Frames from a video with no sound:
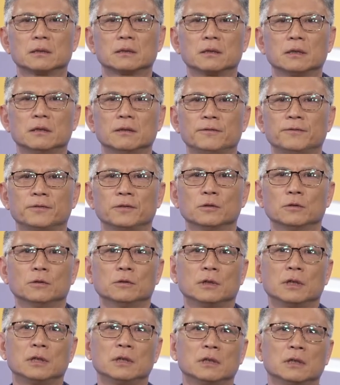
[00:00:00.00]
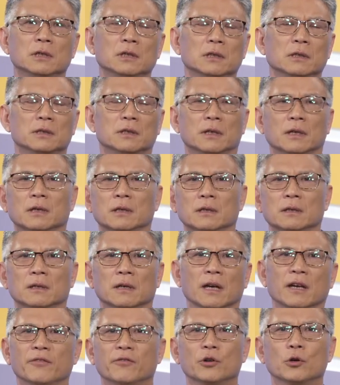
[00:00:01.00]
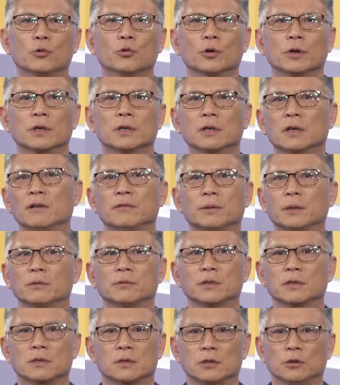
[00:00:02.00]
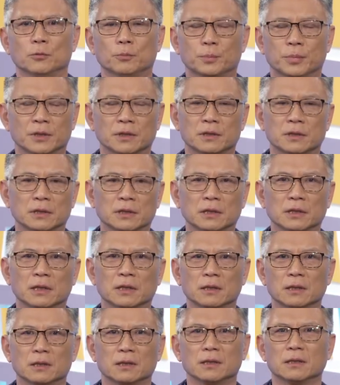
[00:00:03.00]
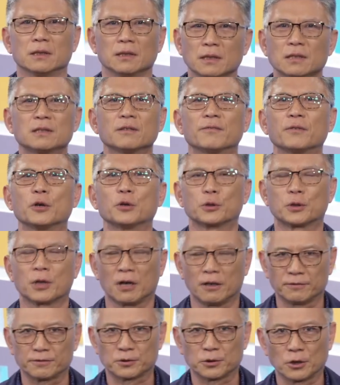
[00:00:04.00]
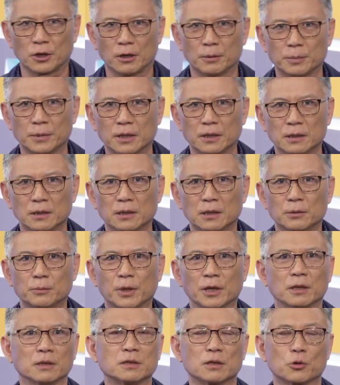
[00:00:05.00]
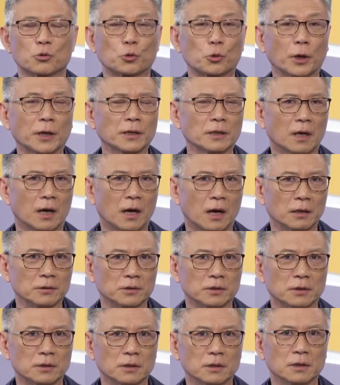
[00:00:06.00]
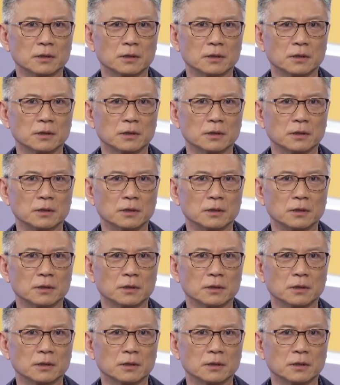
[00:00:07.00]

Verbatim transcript: They flew here, there, everywhere. Everybody was so busy. It, it's a very tough job, but it's a great honor.